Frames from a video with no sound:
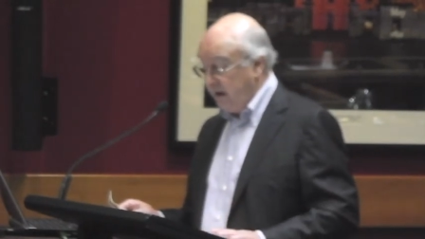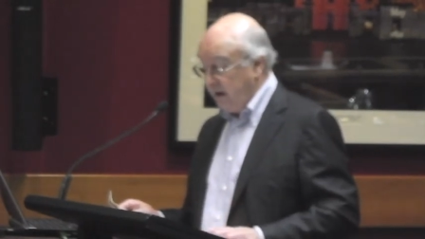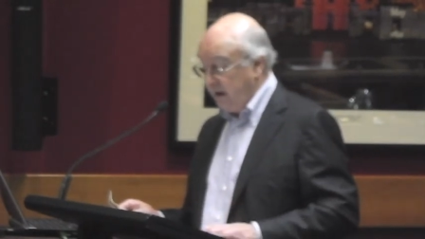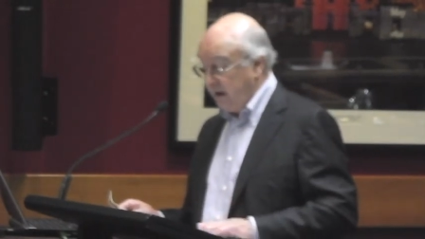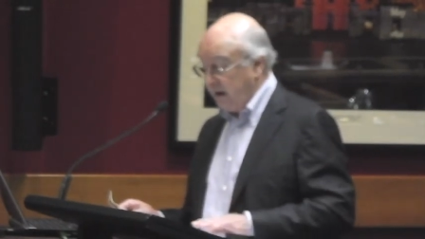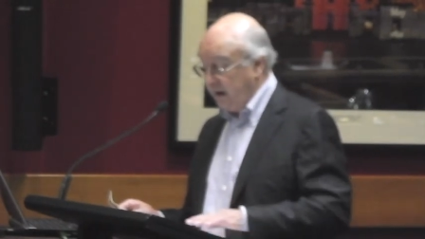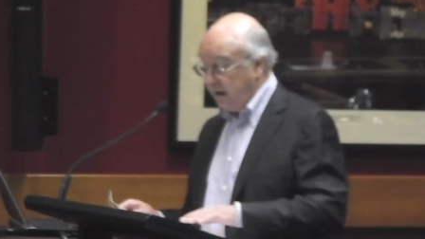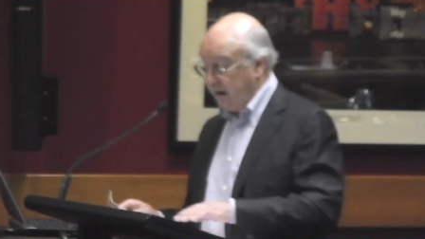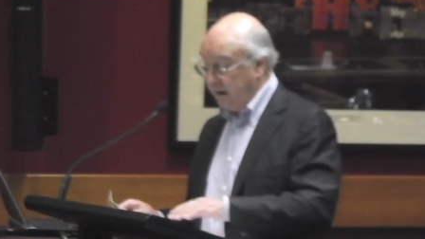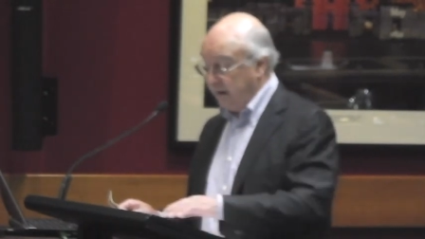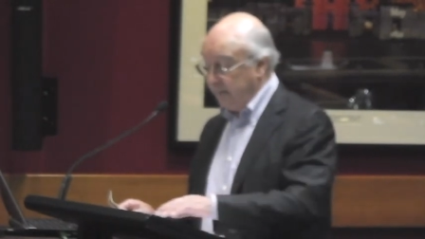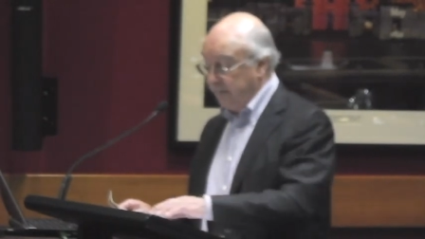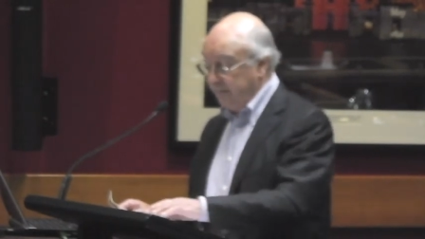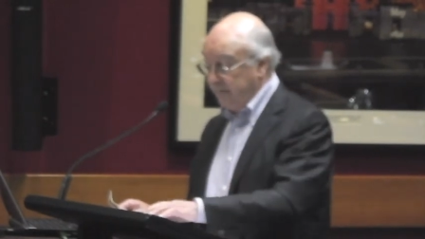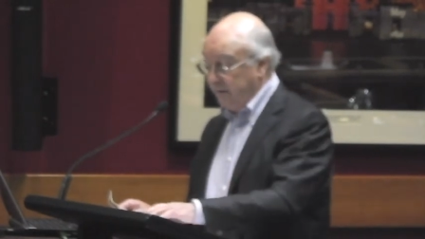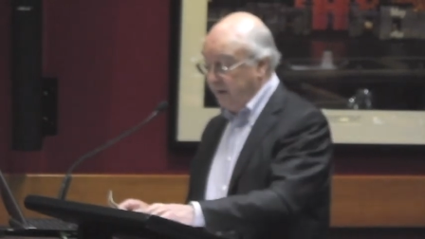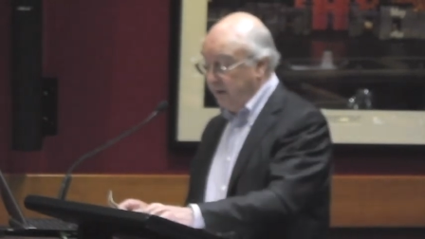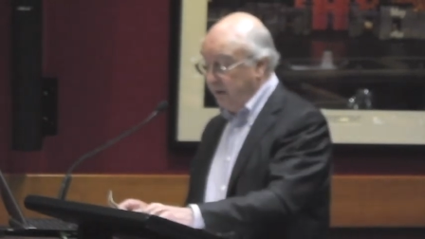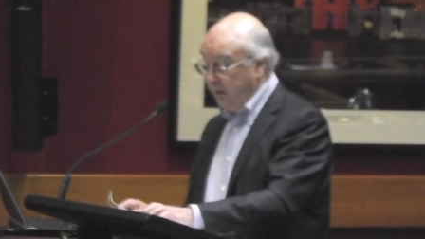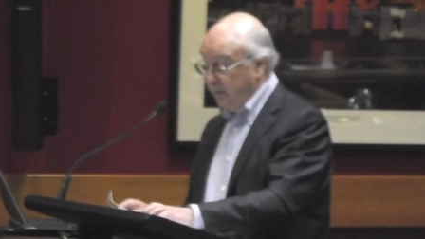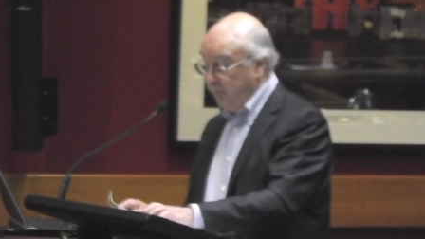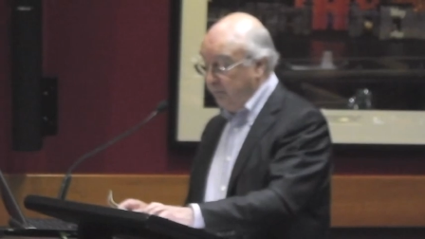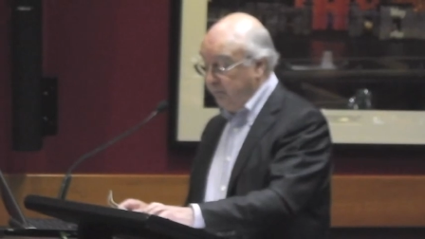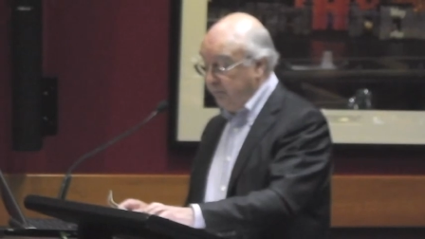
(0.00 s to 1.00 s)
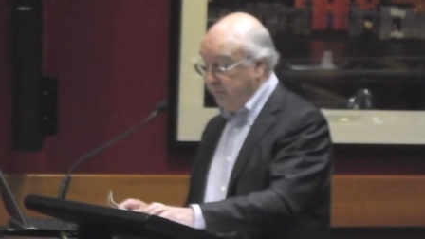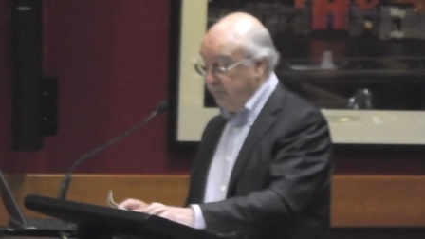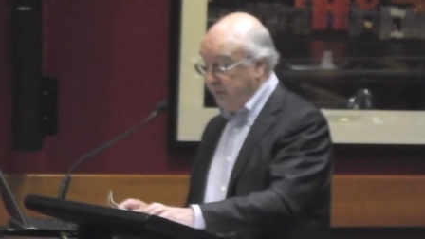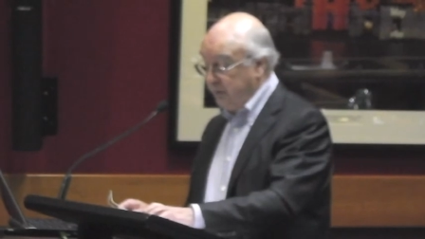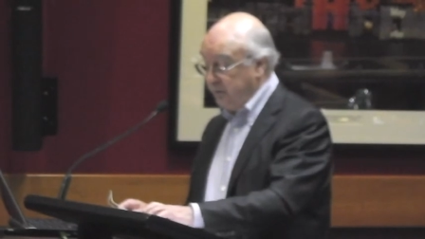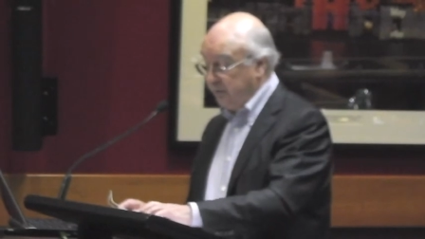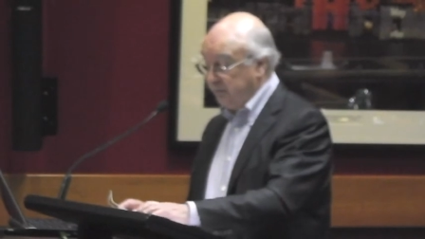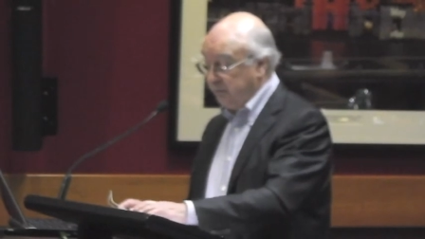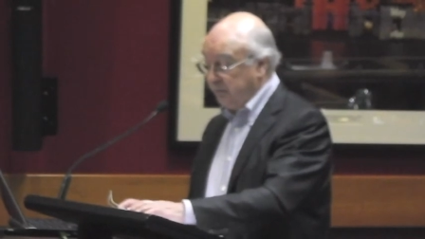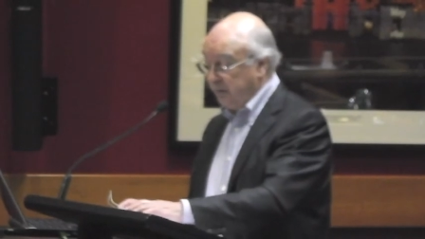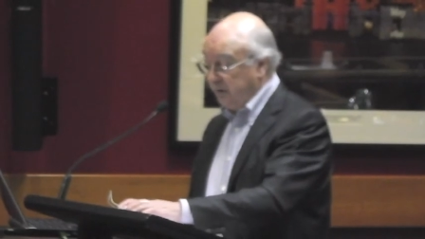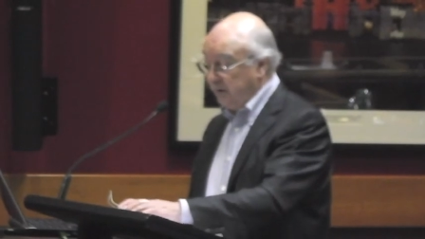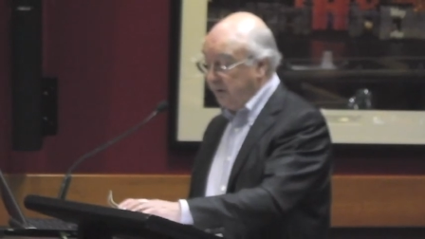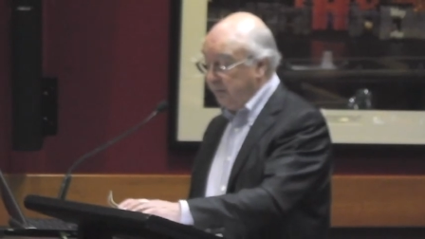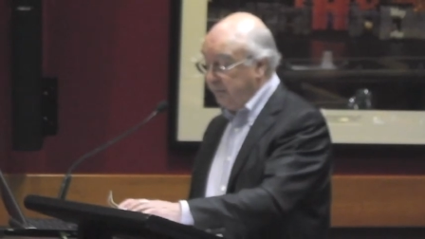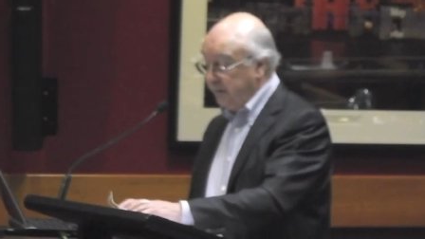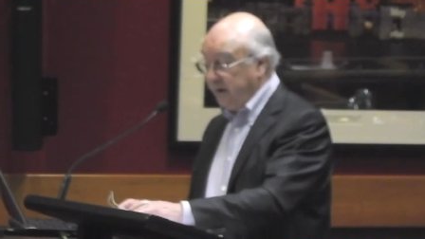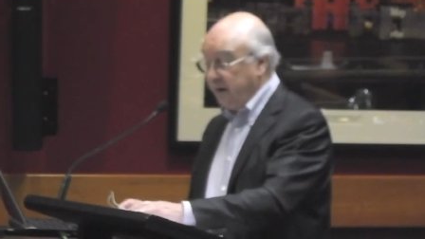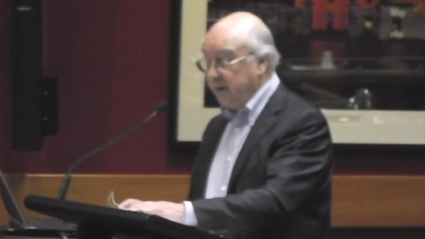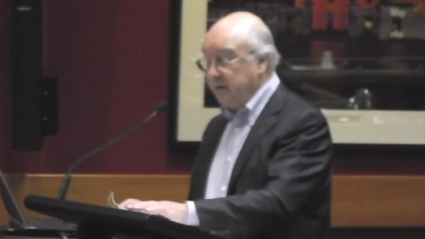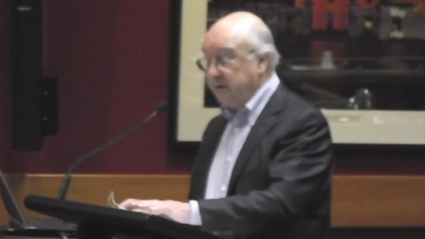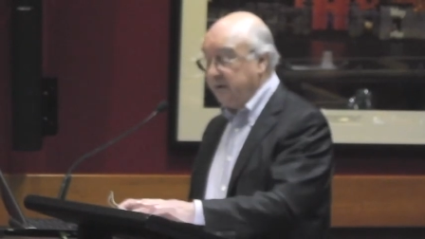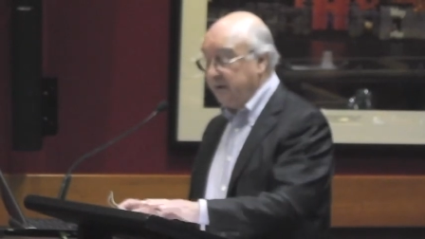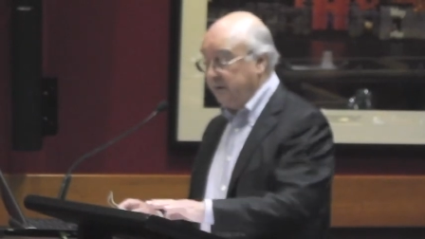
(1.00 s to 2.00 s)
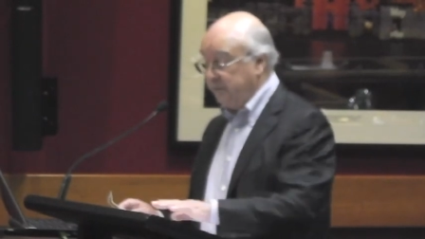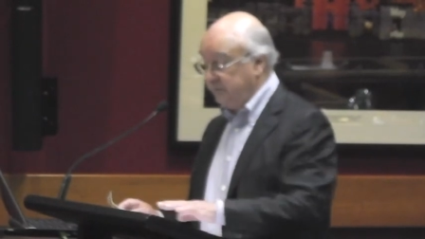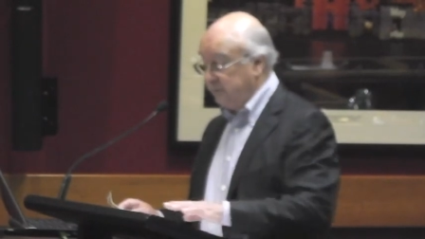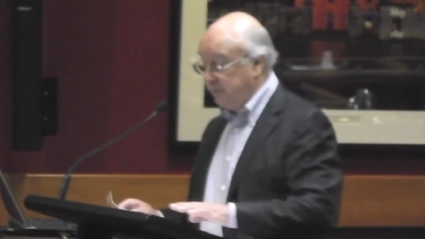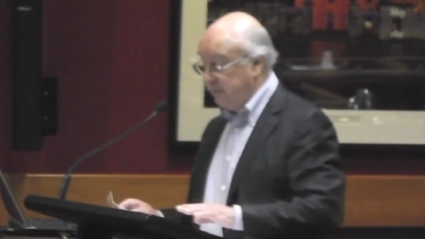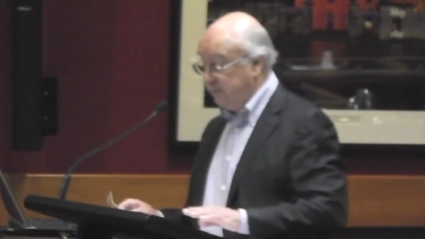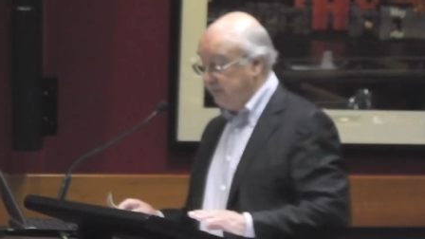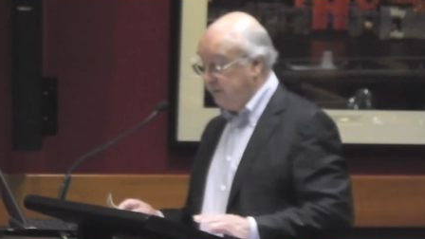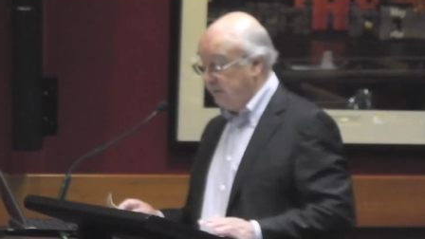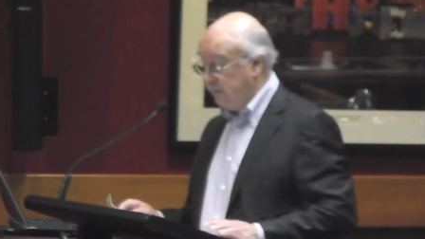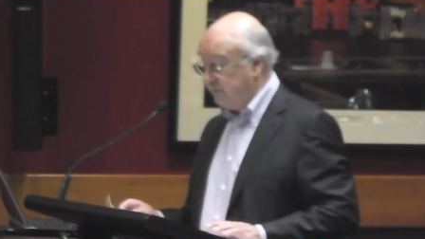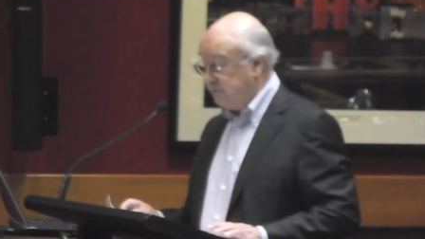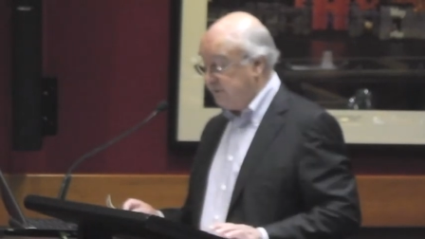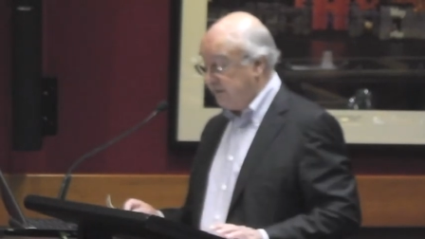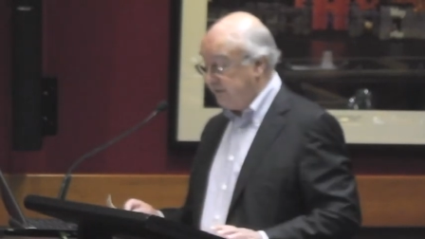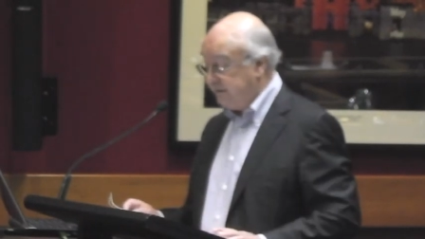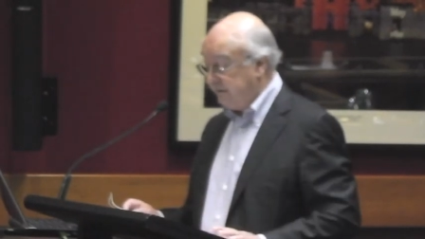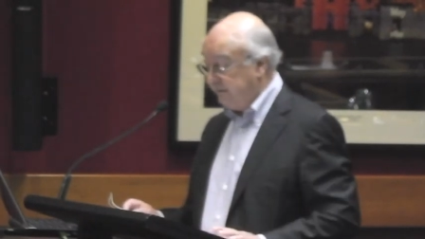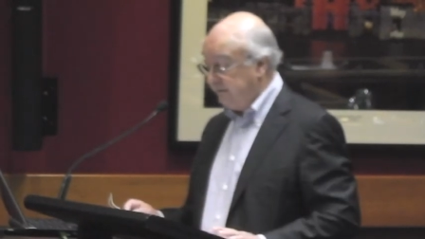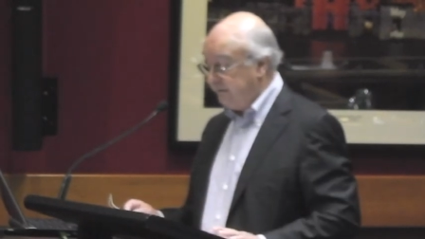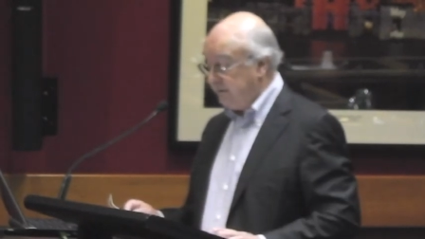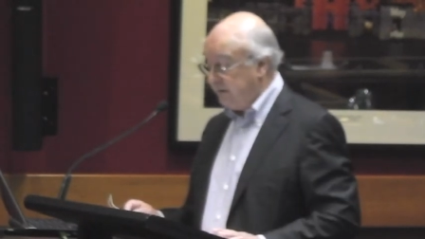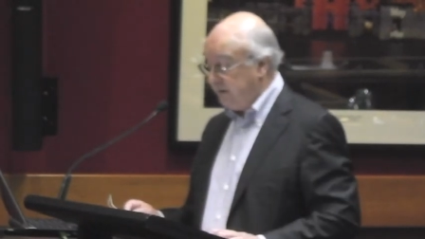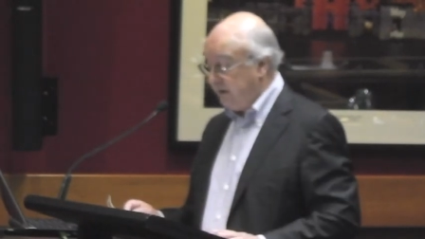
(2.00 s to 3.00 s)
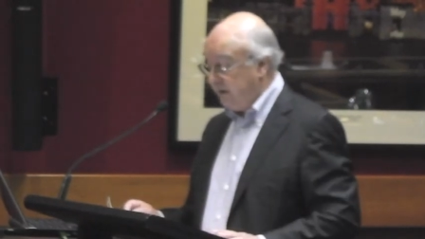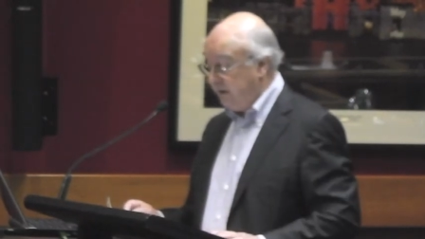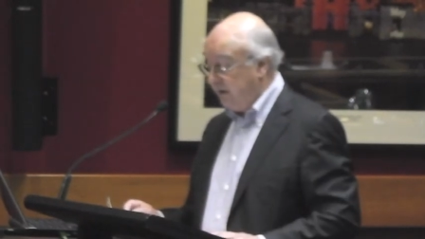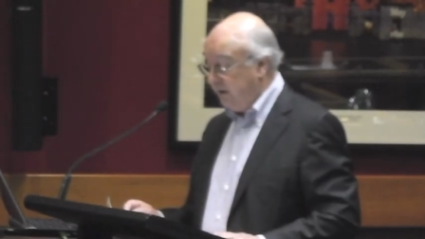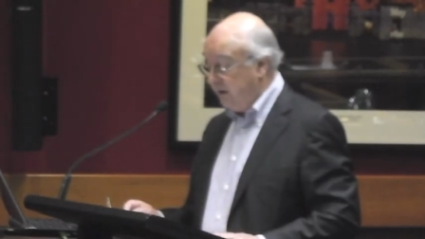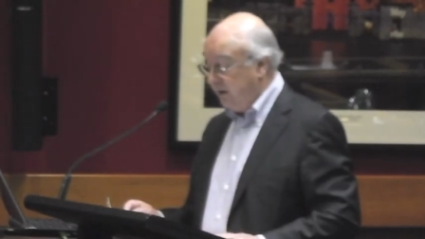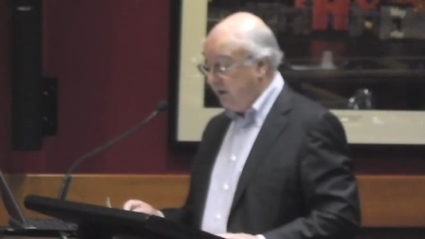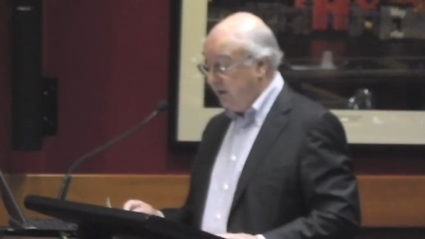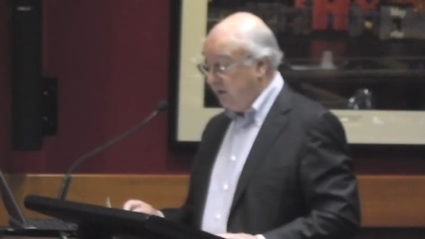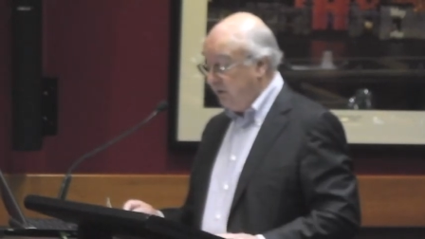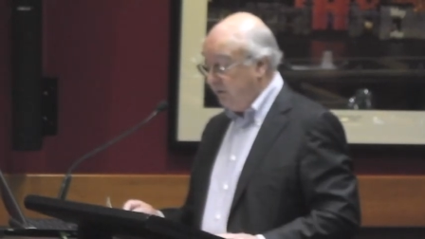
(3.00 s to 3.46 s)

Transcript: um, because by abandoning truth and objectivity,